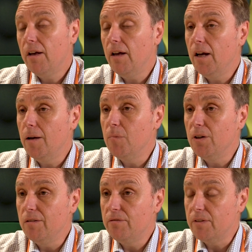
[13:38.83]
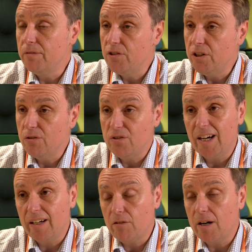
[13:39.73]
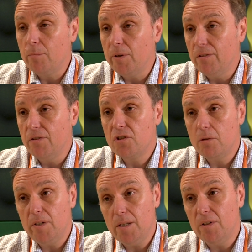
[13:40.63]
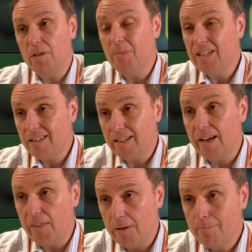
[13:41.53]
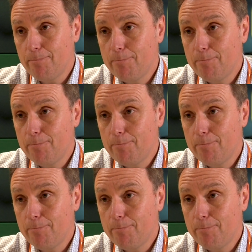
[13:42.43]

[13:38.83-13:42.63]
um, of, of children and grandparents to be able to meet together?